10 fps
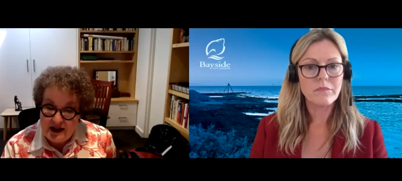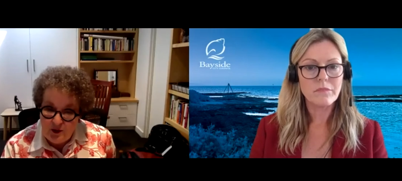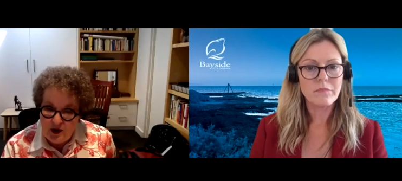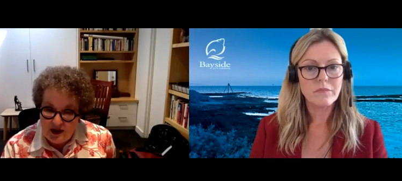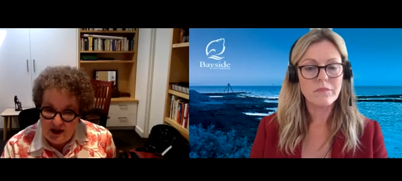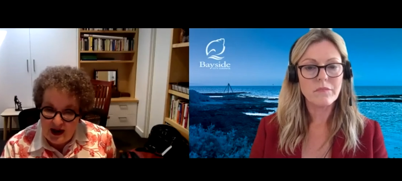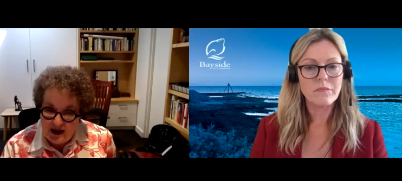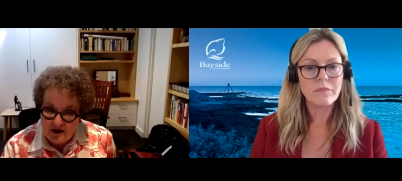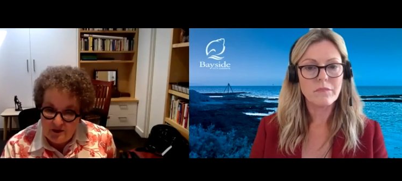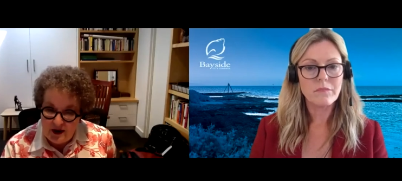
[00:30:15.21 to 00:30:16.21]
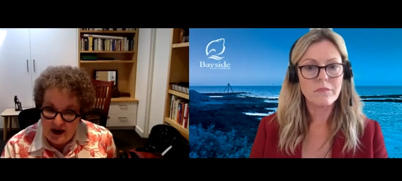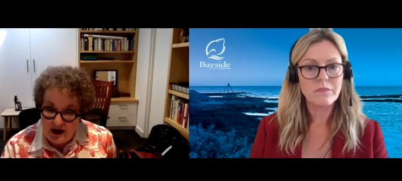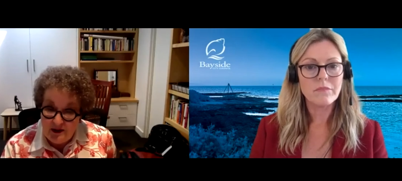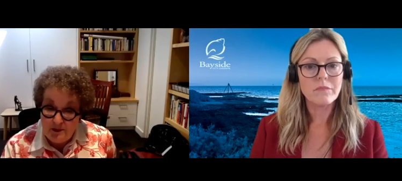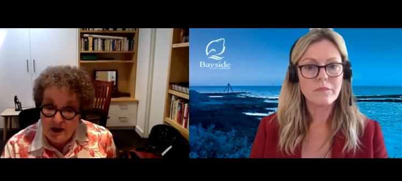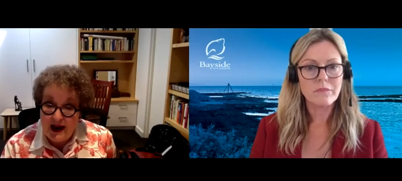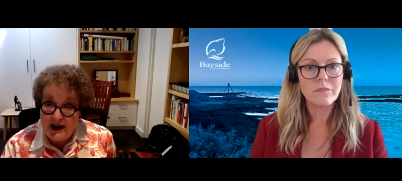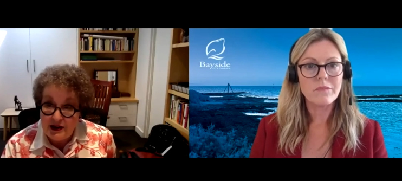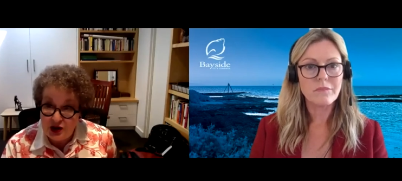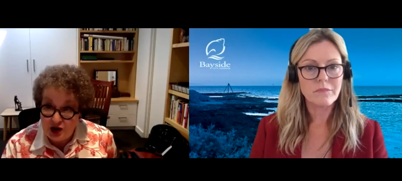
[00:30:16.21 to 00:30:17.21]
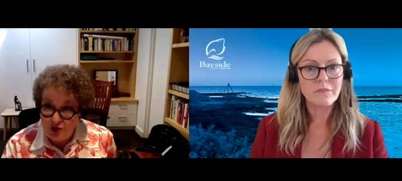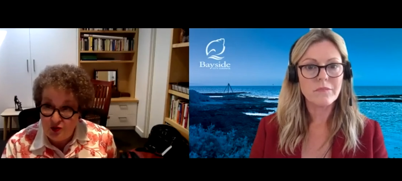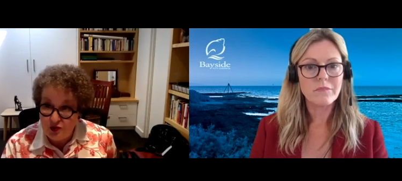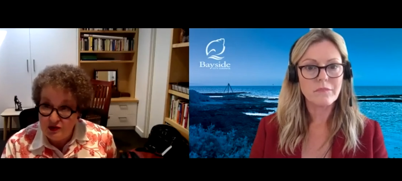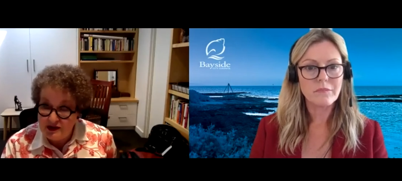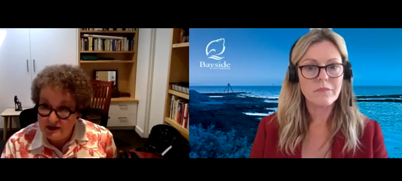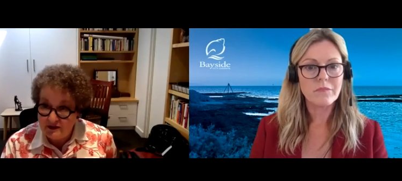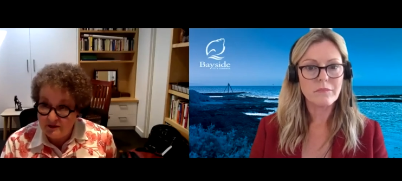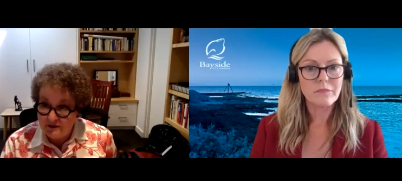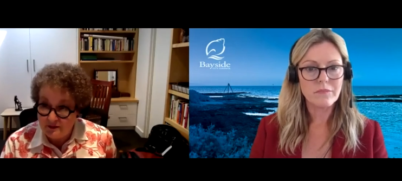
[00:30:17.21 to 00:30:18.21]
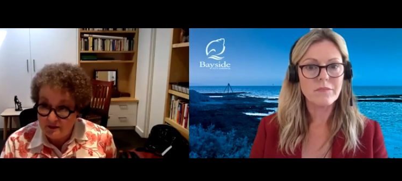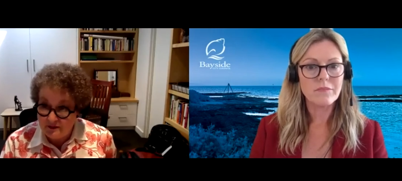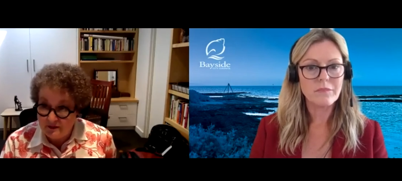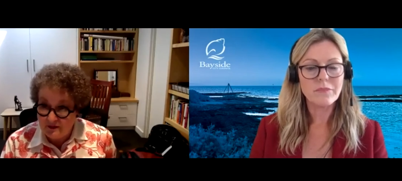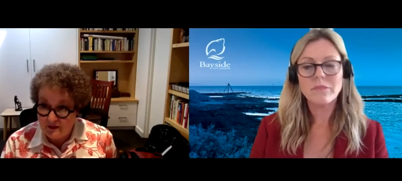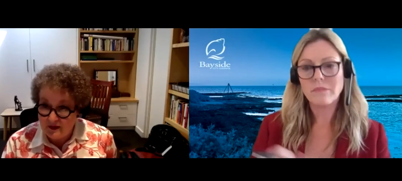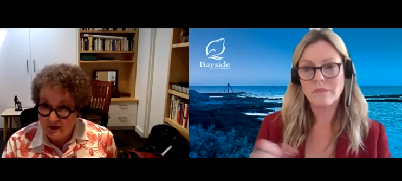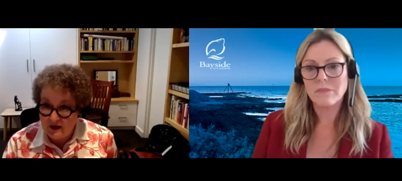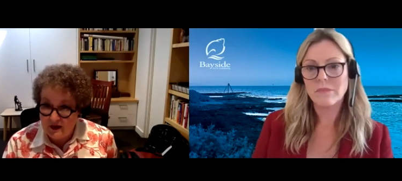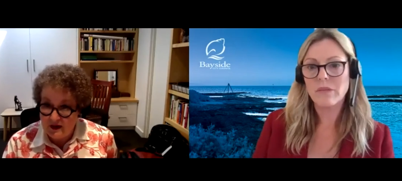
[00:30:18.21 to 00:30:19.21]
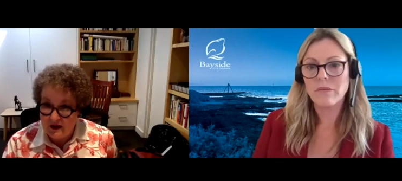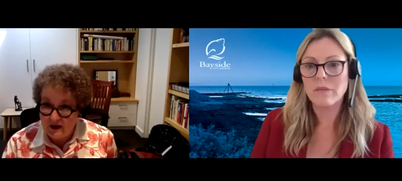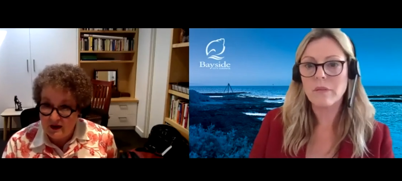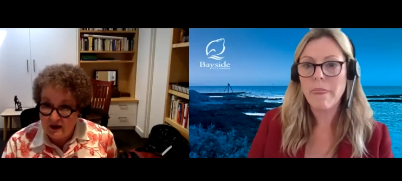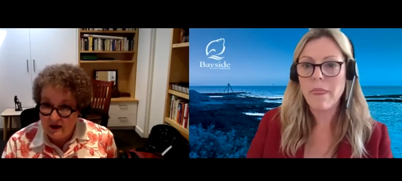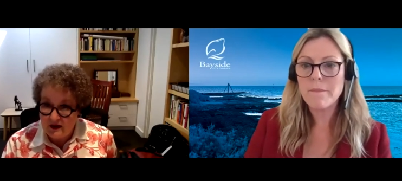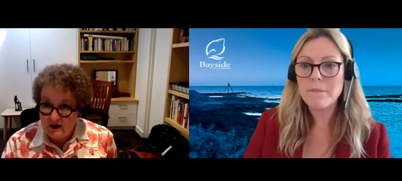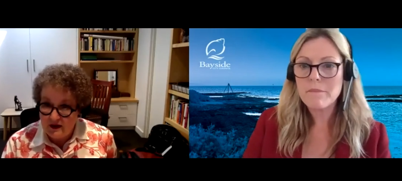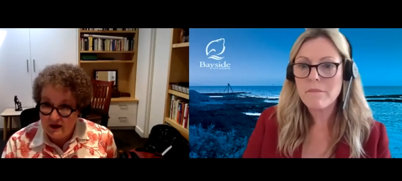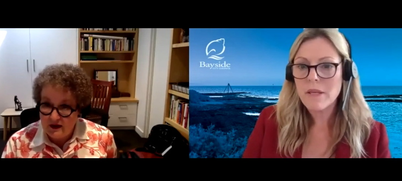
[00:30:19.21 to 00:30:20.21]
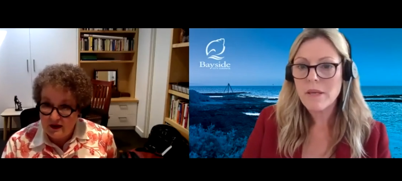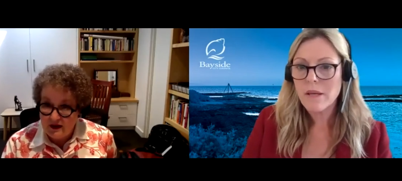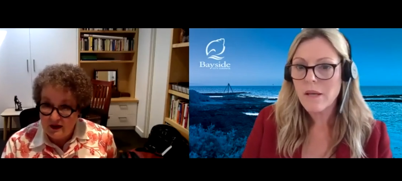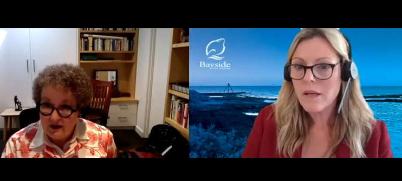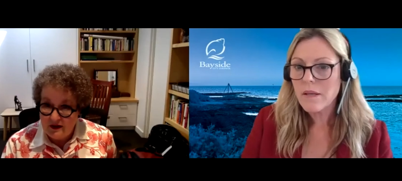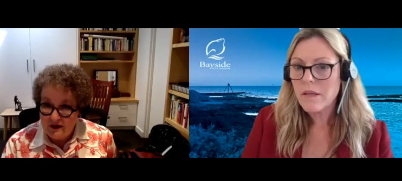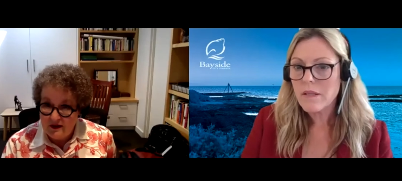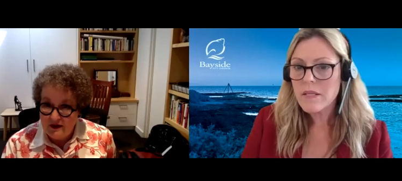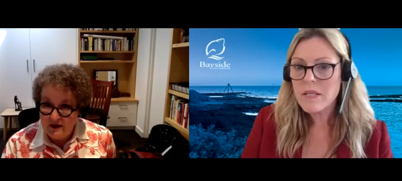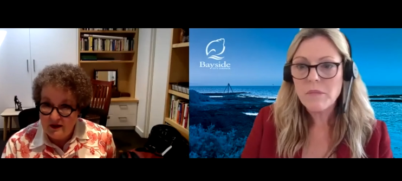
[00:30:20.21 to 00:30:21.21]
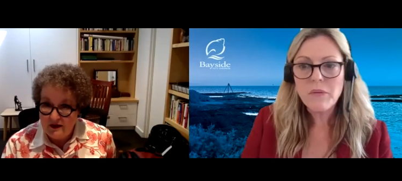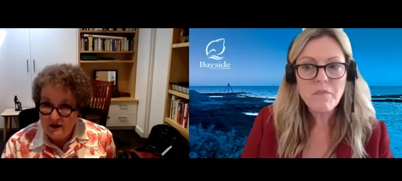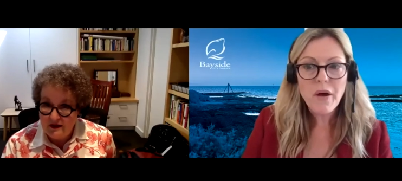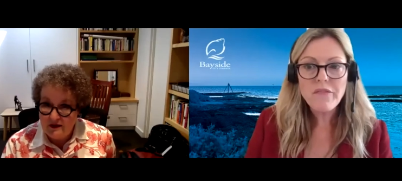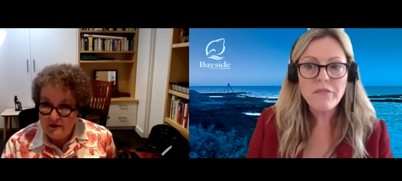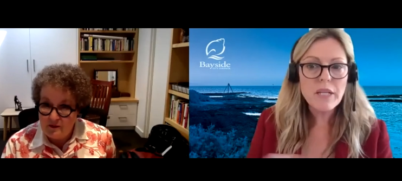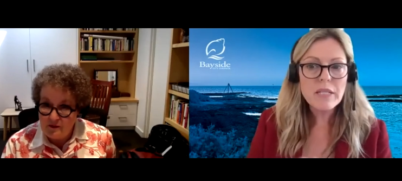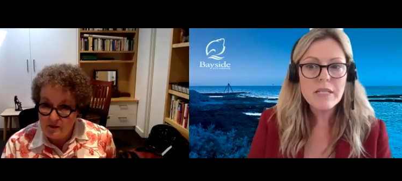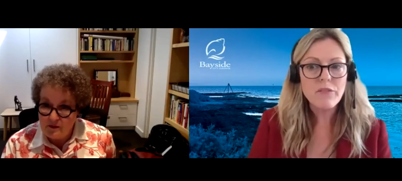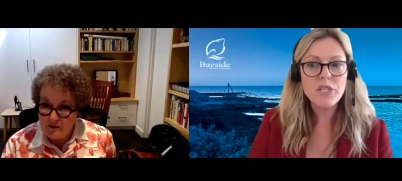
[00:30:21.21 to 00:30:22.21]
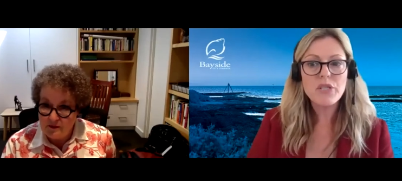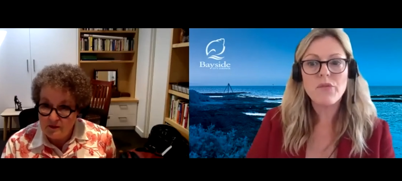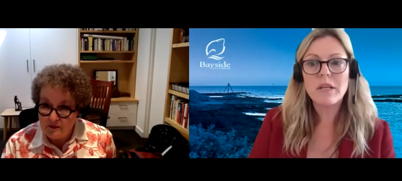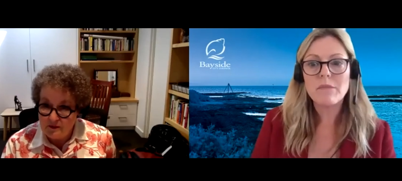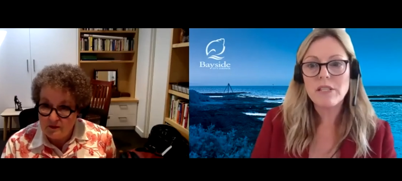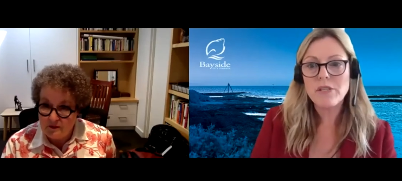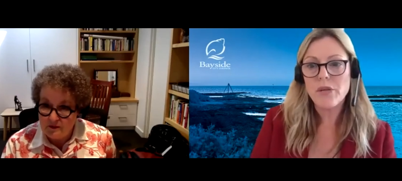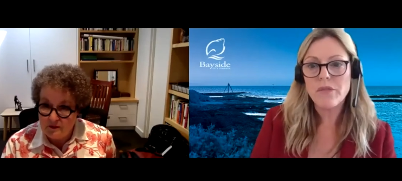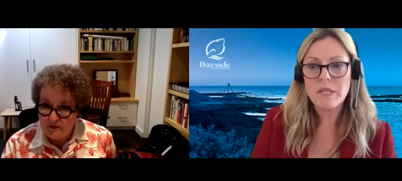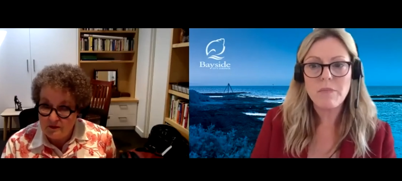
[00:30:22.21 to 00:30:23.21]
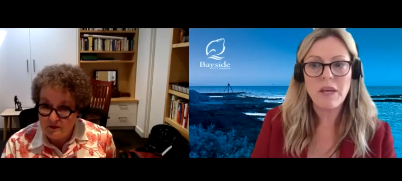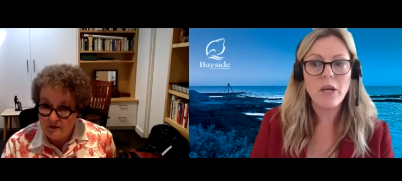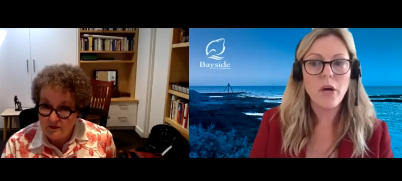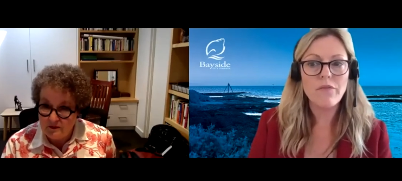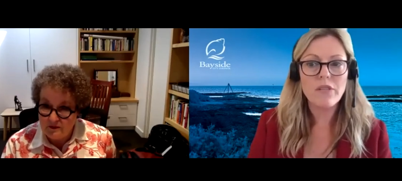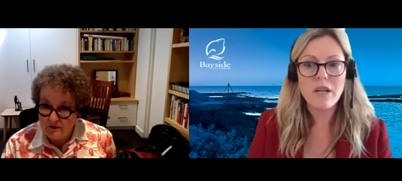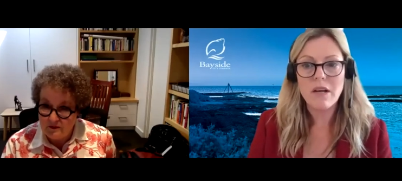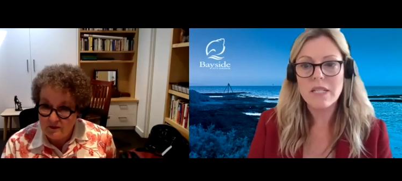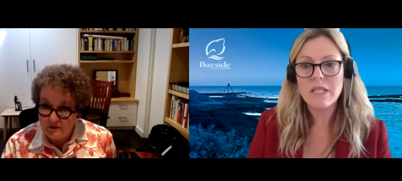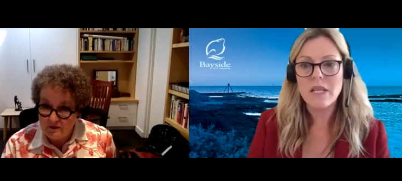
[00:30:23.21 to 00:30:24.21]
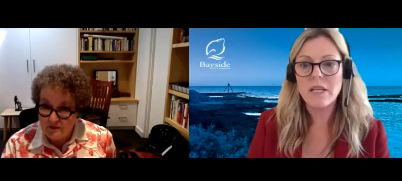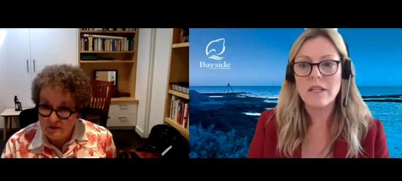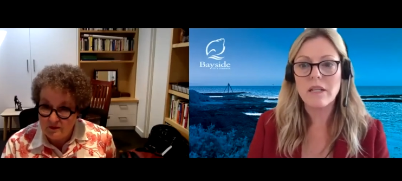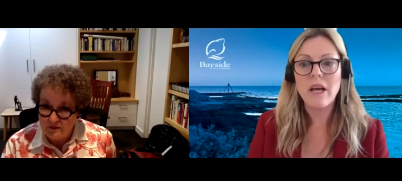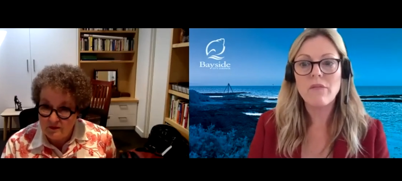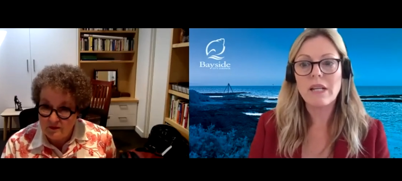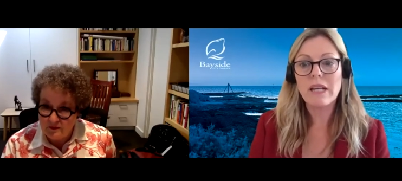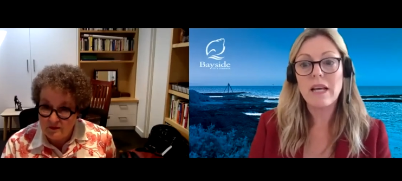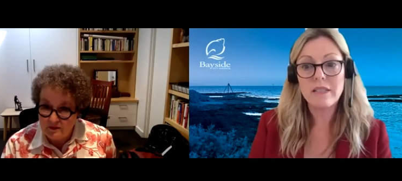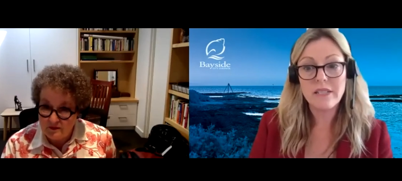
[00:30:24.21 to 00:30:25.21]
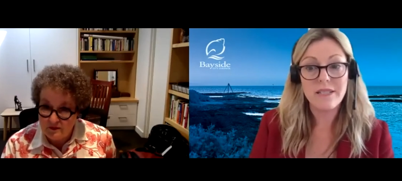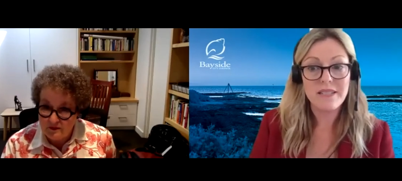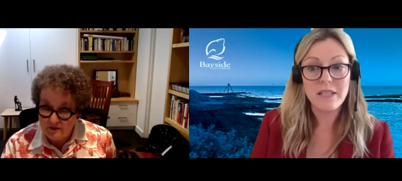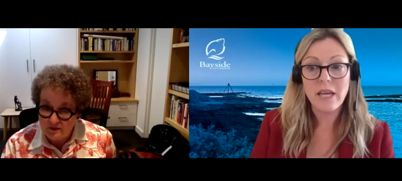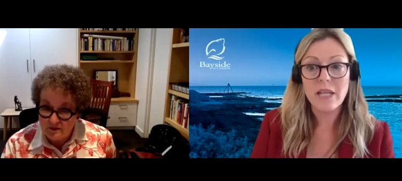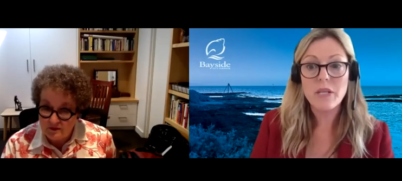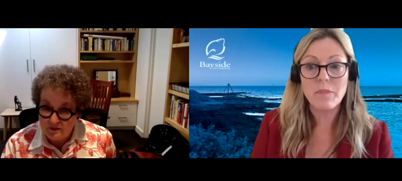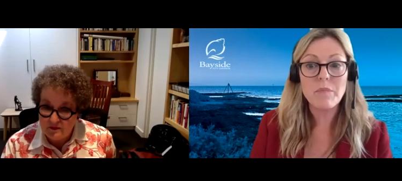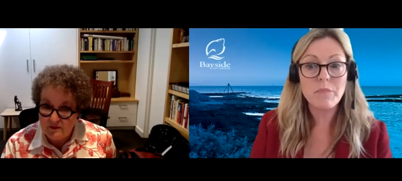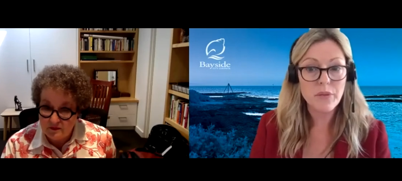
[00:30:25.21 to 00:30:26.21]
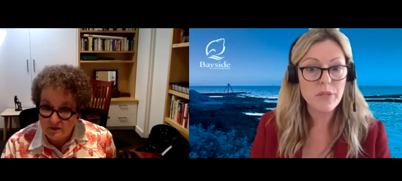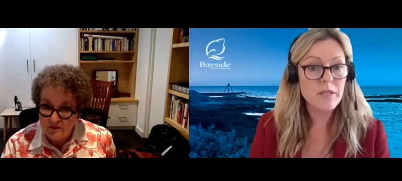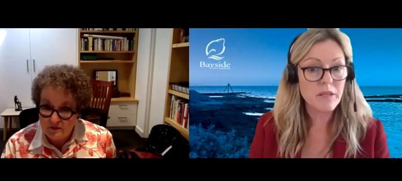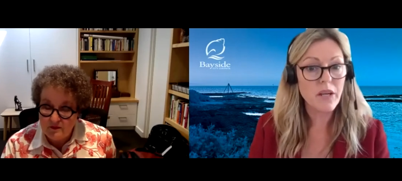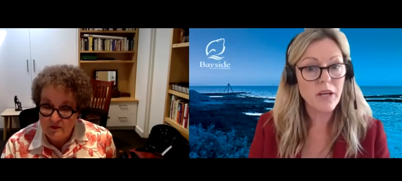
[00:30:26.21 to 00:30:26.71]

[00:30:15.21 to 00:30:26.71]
Speaker 1: whether that can be planned towards. Mm. Wonderful.
Speaker 2: Some of my friends are extremely nervous about COVID 19 and are reluctant to catch up in person